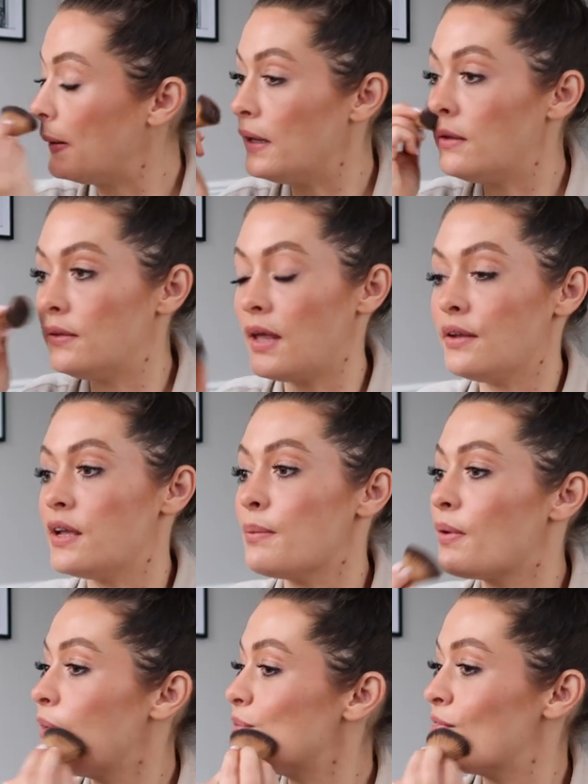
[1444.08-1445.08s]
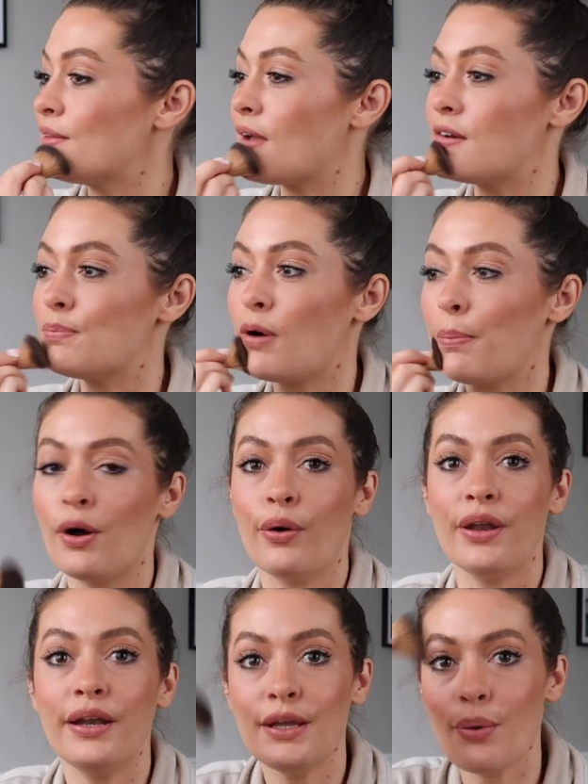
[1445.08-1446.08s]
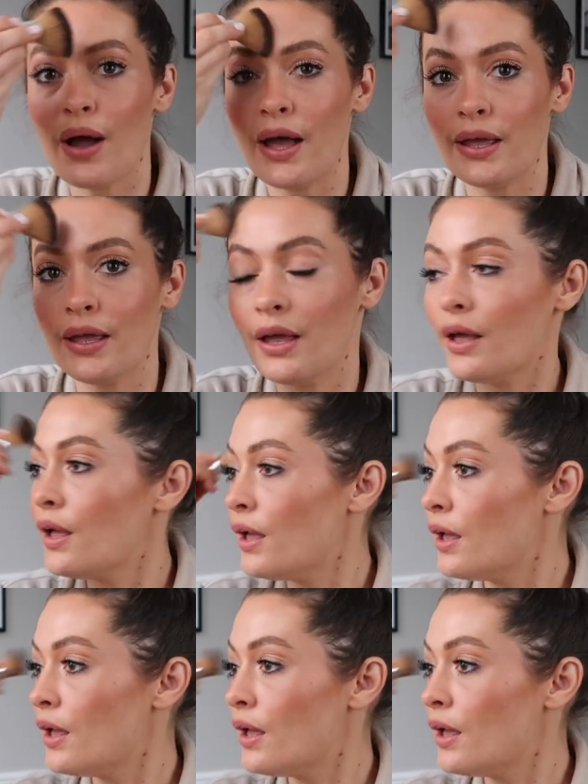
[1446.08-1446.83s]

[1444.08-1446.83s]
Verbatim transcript: that needs setting, but I'm just going to pop it on anyway.